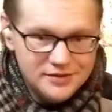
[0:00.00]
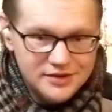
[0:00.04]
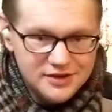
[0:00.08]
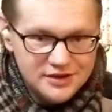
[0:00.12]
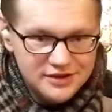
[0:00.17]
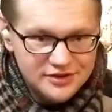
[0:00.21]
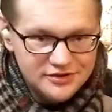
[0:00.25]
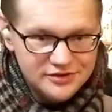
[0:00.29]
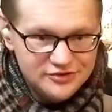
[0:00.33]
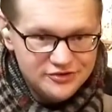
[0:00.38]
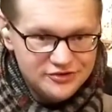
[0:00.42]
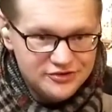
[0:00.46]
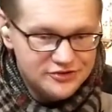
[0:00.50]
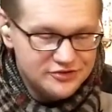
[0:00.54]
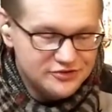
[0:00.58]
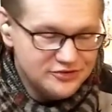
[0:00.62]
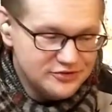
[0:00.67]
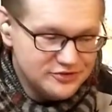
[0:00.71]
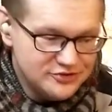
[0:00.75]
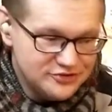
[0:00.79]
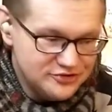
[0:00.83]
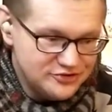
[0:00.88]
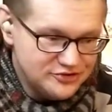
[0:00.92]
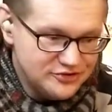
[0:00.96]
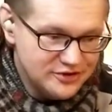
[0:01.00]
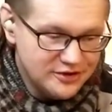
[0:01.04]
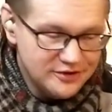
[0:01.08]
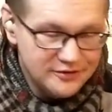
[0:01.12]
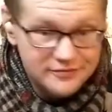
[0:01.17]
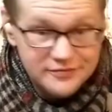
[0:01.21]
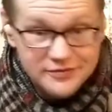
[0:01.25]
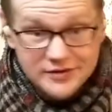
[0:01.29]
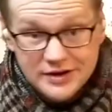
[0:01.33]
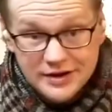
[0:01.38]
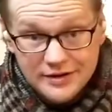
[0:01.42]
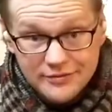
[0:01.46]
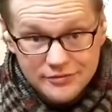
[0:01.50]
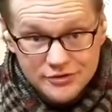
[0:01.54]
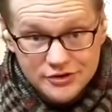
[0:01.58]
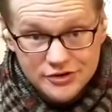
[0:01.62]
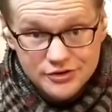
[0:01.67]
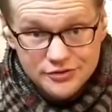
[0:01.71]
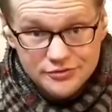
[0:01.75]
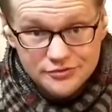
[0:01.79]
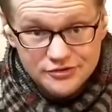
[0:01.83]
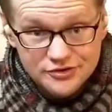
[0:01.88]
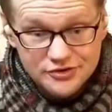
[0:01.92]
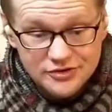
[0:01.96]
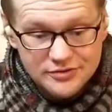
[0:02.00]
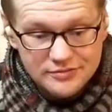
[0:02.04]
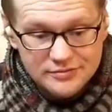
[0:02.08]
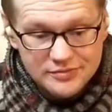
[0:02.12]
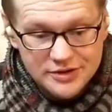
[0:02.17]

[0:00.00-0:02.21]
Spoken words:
It sits on the shelf, you never use it,